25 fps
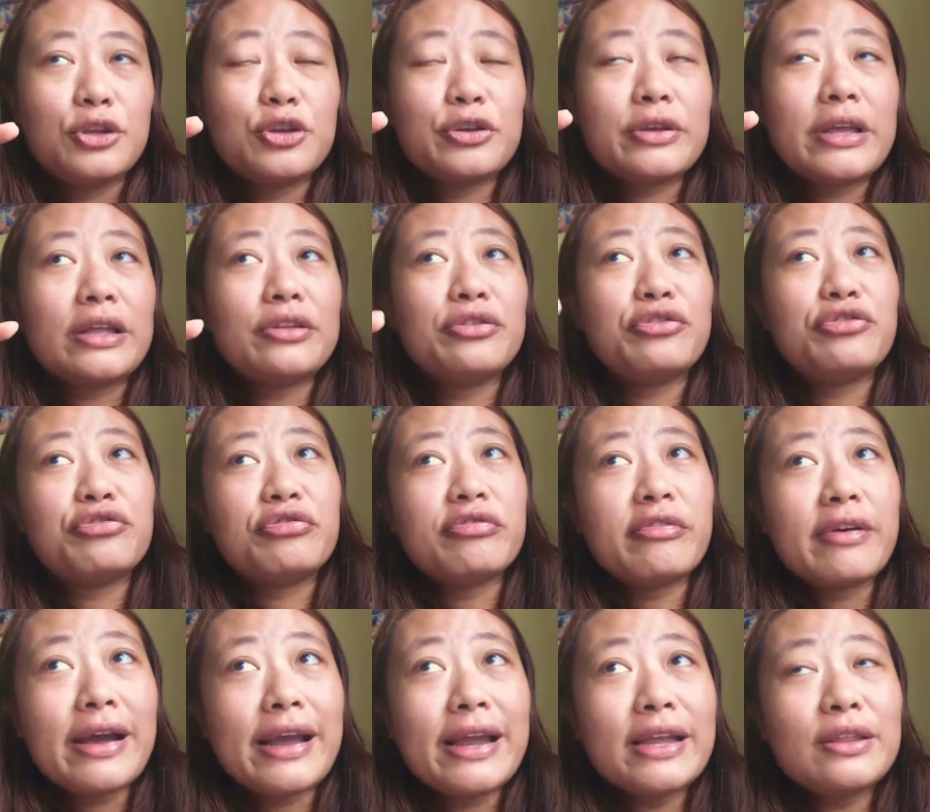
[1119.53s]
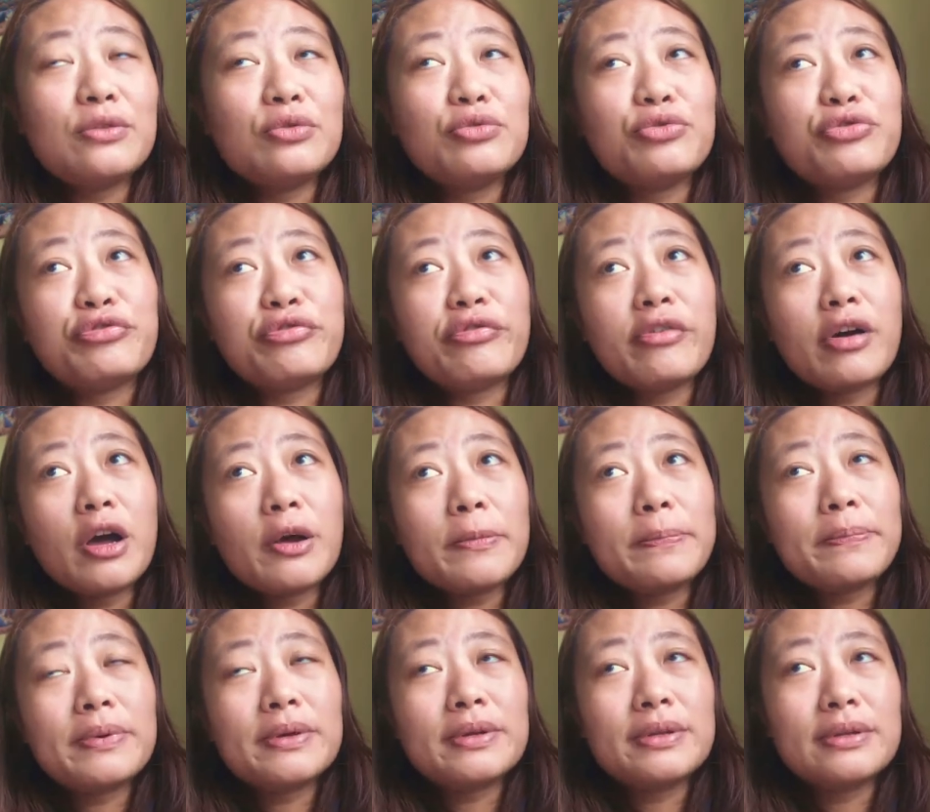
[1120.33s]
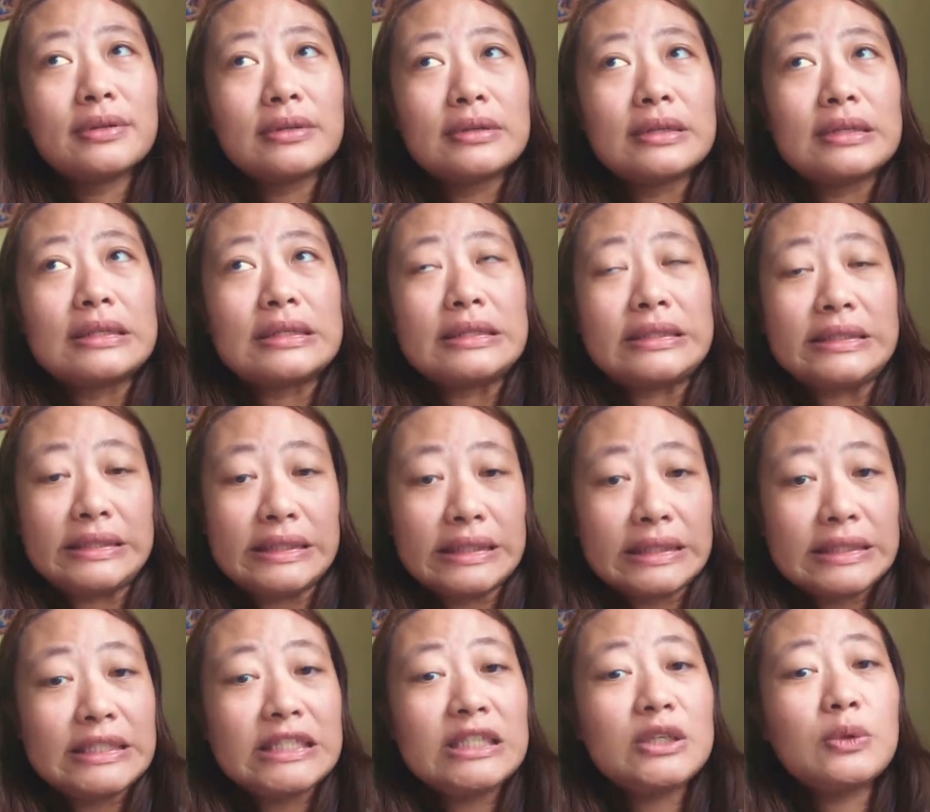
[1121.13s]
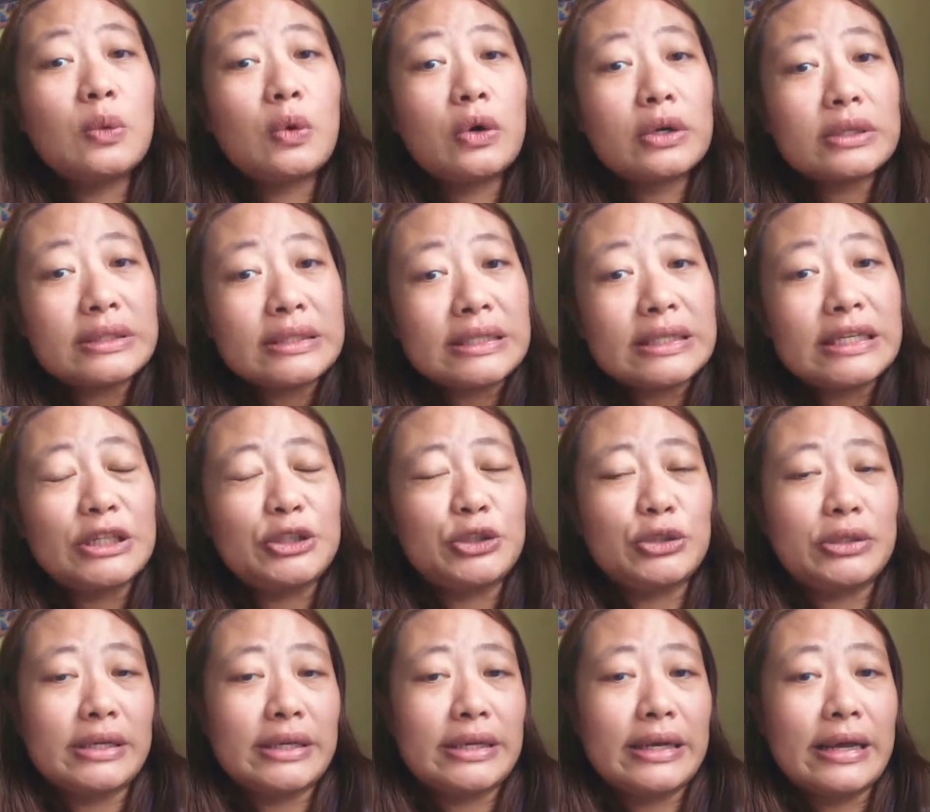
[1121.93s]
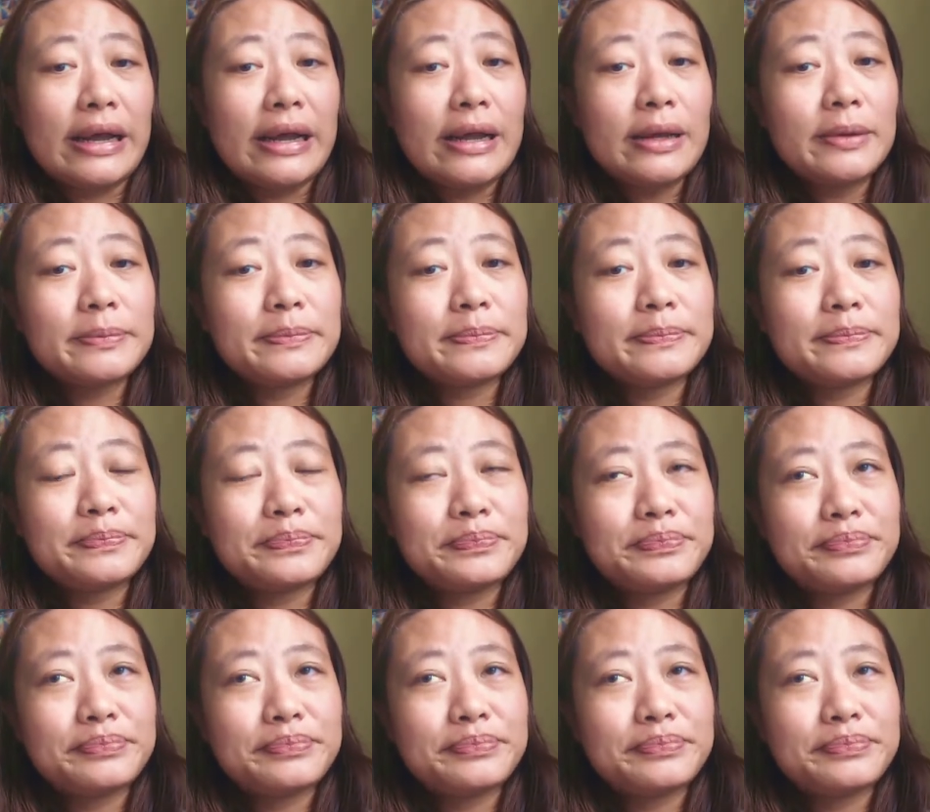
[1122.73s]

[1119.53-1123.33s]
you can try to drop dirty water into the cup